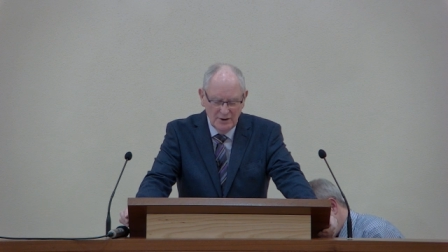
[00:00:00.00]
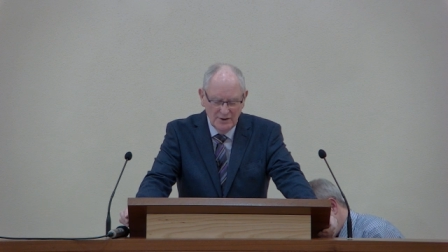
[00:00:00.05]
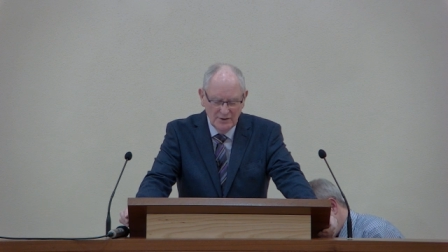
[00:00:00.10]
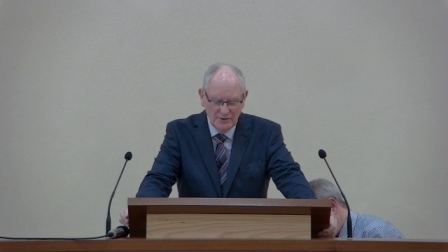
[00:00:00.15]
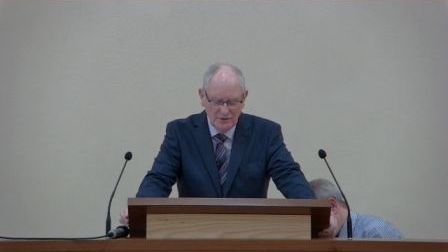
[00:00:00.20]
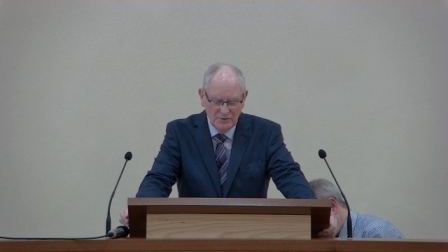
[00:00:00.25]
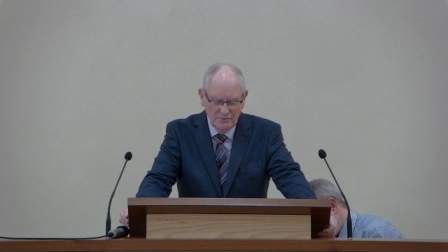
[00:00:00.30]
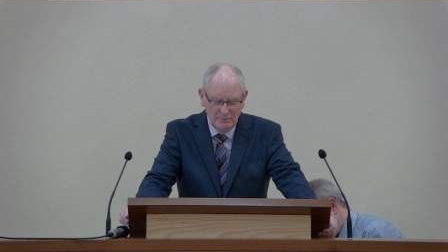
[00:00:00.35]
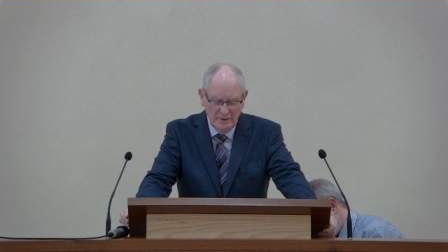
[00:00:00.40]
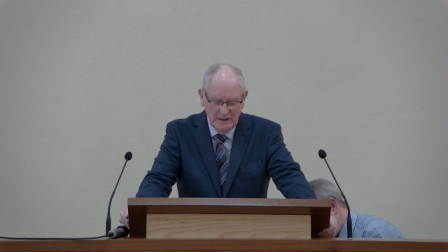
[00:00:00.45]

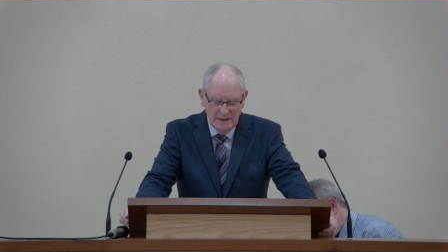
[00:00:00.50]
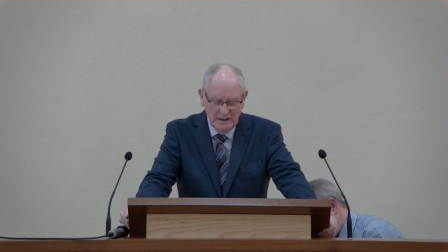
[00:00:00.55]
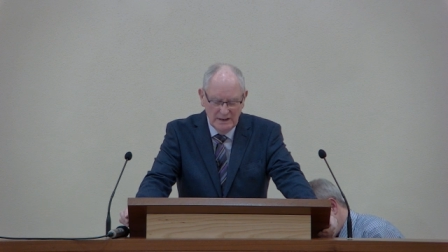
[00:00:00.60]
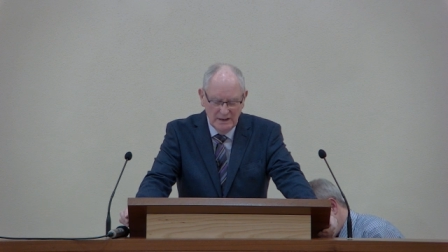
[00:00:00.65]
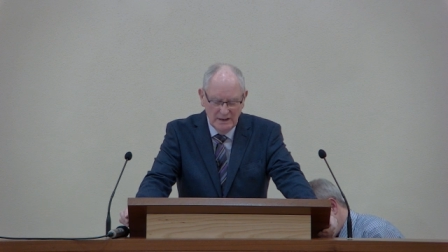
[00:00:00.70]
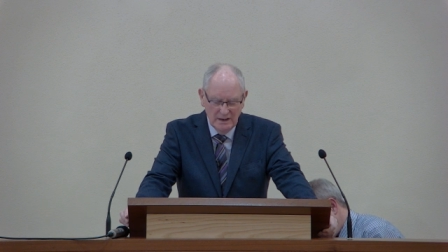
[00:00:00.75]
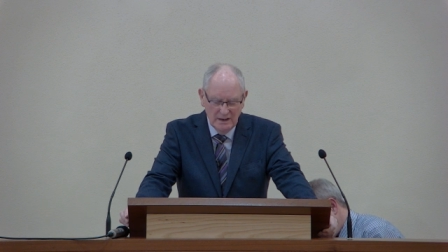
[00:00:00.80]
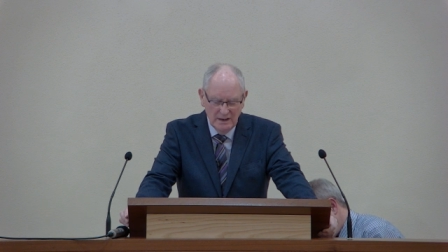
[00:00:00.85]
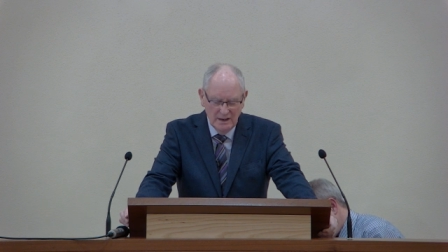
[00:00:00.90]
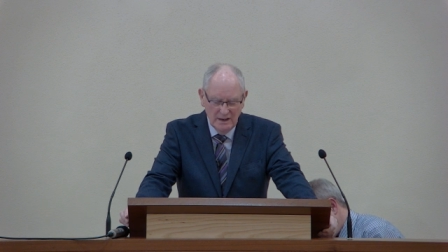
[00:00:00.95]
unto
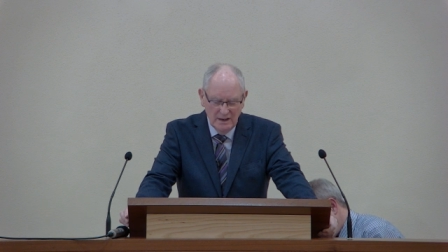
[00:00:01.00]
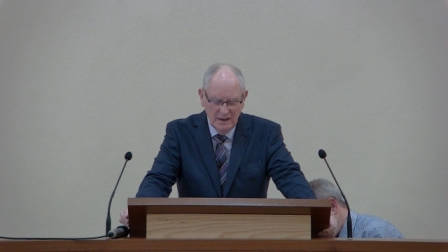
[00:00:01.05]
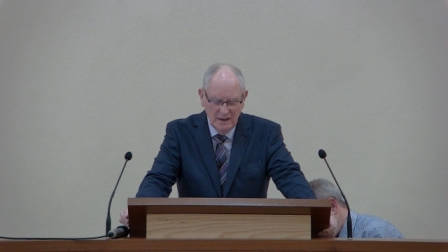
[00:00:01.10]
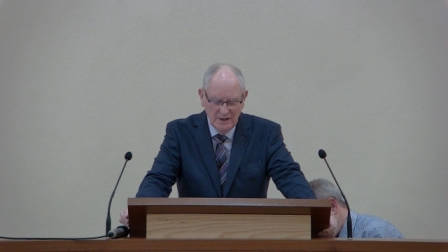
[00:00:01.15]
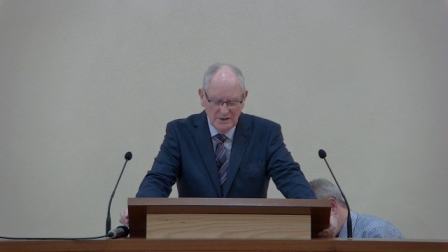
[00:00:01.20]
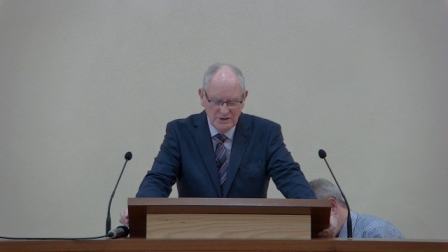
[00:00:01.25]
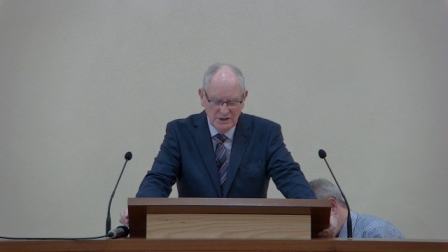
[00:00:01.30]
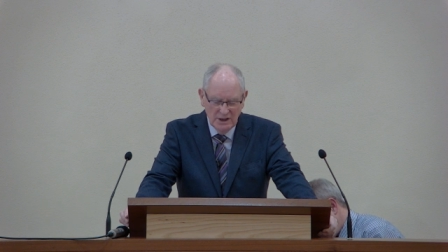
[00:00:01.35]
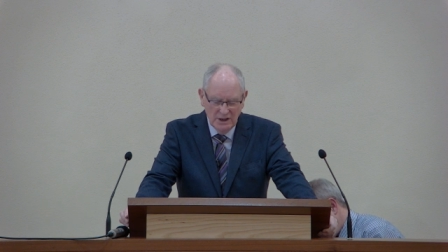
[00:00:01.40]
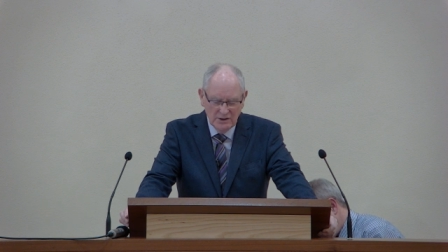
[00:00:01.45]
me
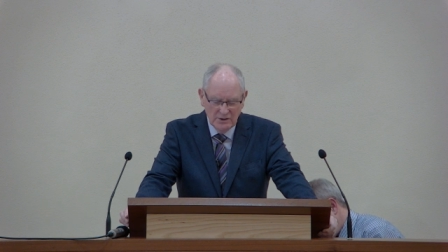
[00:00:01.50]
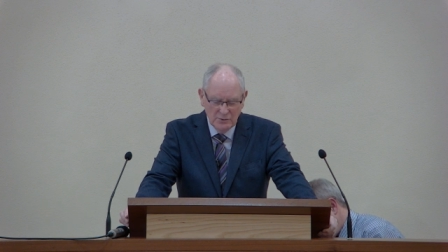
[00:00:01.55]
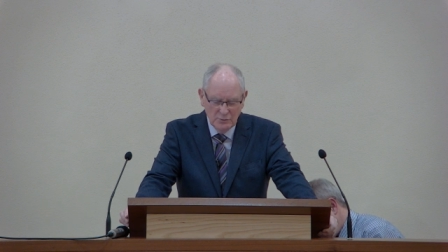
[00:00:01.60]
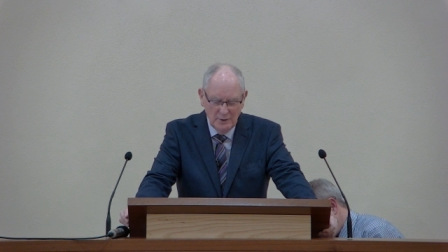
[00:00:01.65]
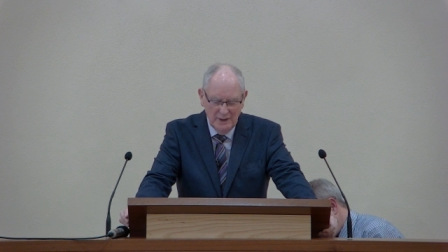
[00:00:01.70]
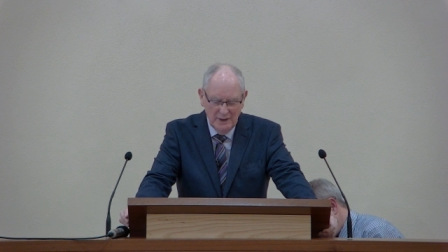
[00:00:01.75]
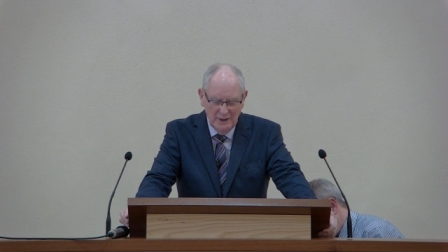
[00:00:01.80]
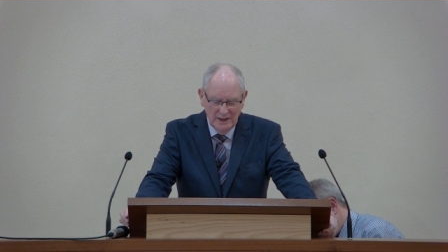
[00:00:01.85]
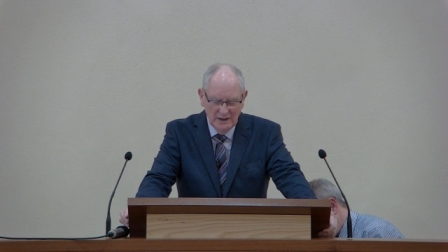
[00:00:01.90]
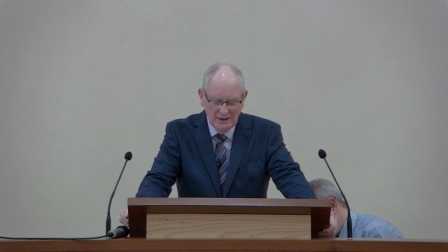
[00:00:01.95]
shall
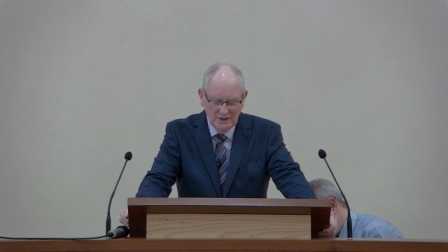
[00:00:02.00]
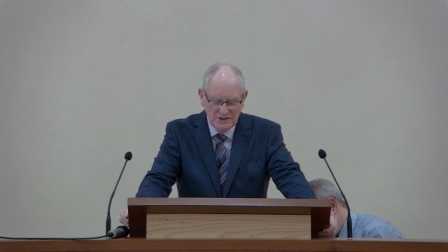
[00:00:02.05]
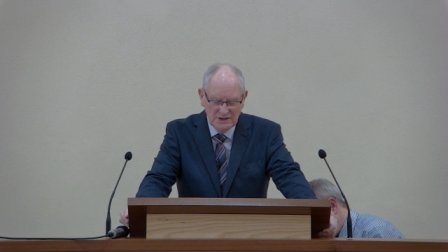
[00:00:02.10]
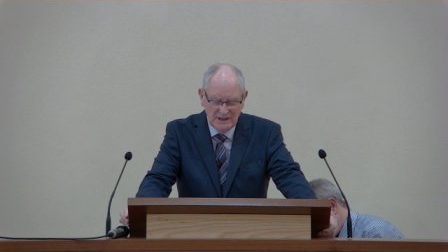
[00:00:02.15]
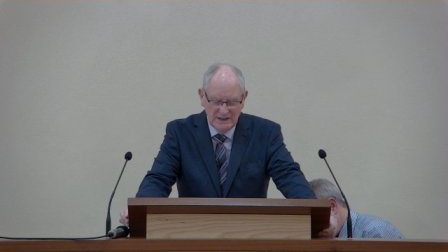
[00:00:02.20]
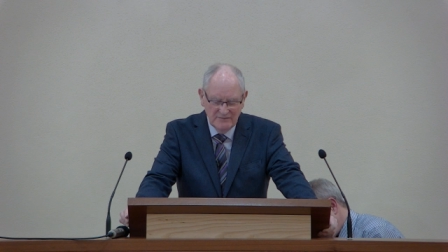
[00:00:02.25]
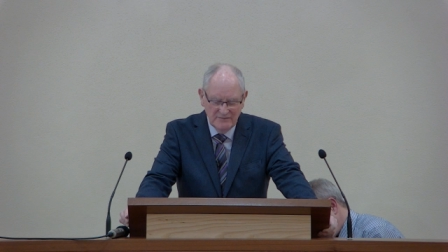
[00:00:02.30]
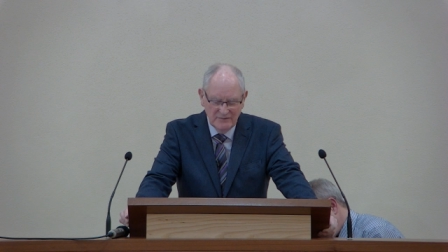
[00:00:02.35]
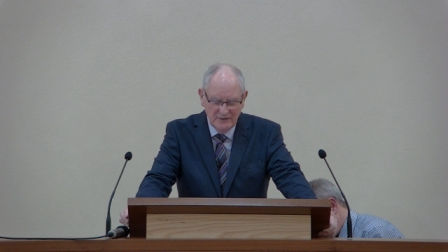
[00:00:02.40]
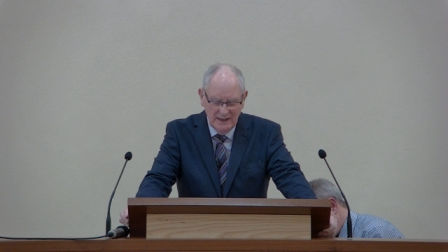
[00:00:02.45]
dwell
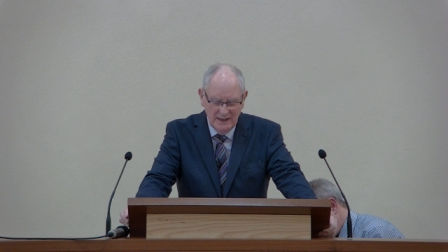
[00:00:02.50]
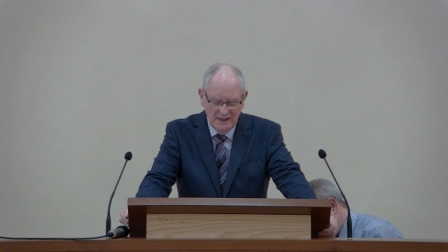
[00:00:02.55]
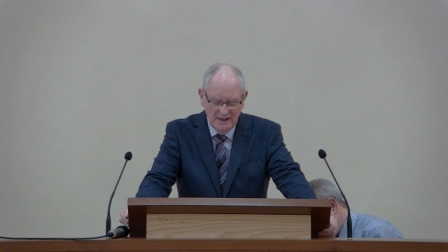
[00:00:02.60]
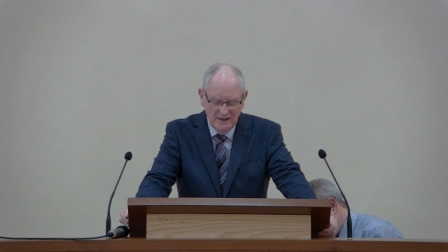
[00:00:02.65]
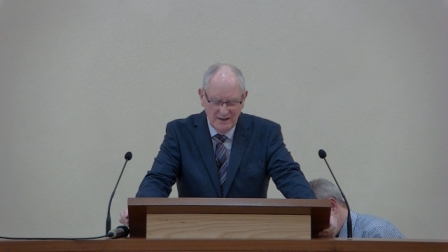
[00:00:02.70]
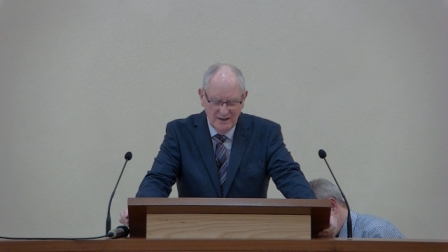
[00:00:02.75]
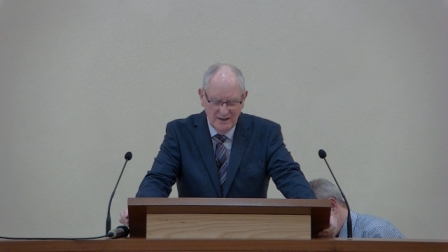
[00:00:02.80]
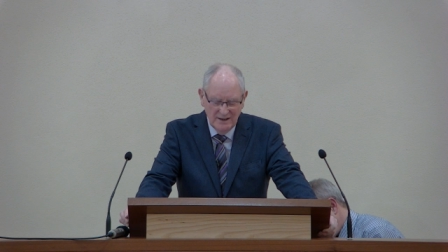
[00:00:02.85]
safely,